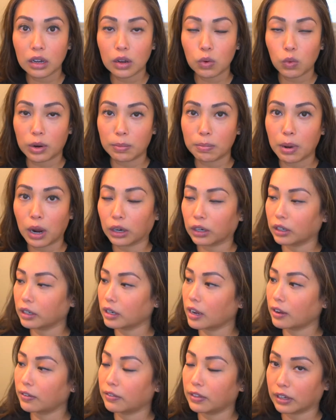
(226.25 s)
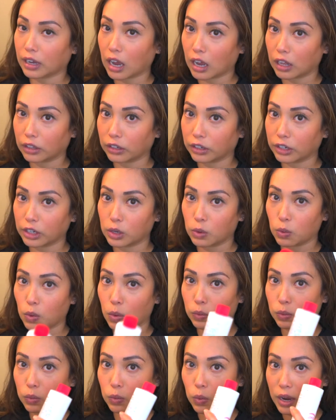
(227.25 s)
one part of the color, you
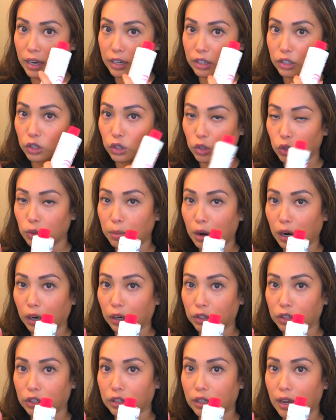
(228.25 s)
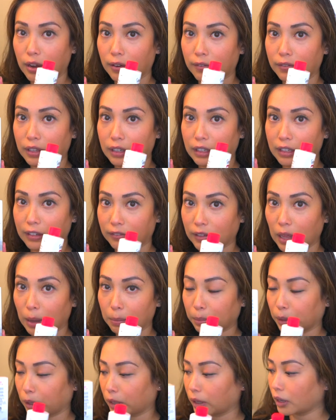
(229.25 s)
want 2 parts of the
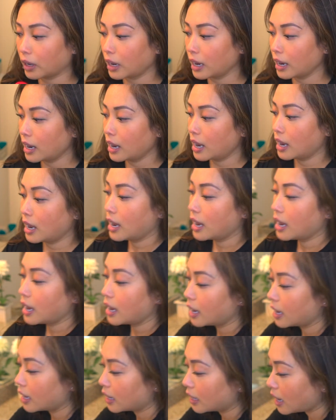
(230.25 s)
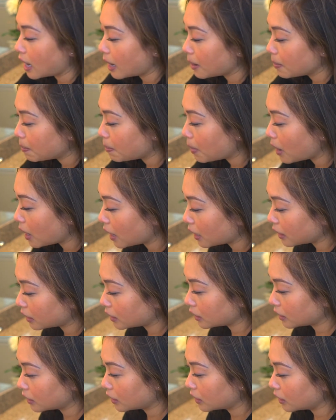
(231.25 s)
developer. And I
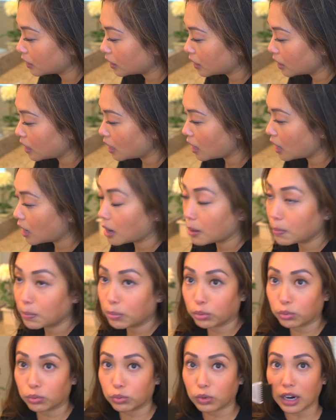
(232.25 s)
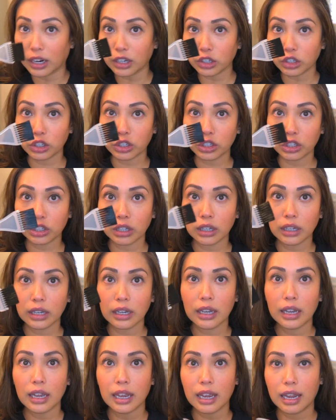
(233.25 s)
bought a brush
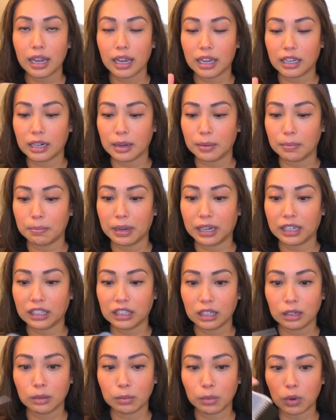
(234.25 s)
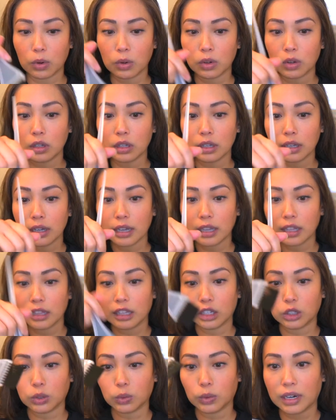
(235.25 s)
and a mixing bowl.
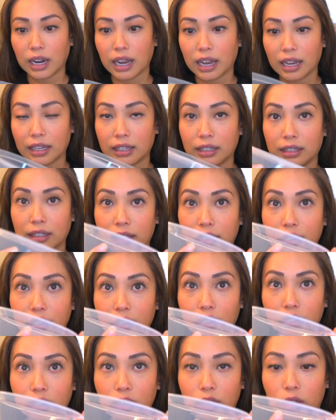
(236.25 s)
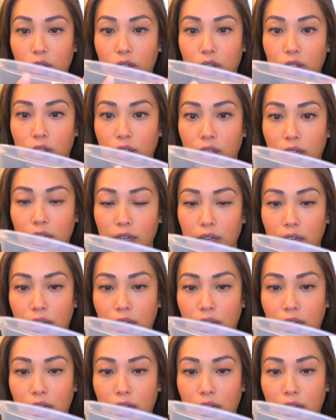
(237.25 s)
This one has little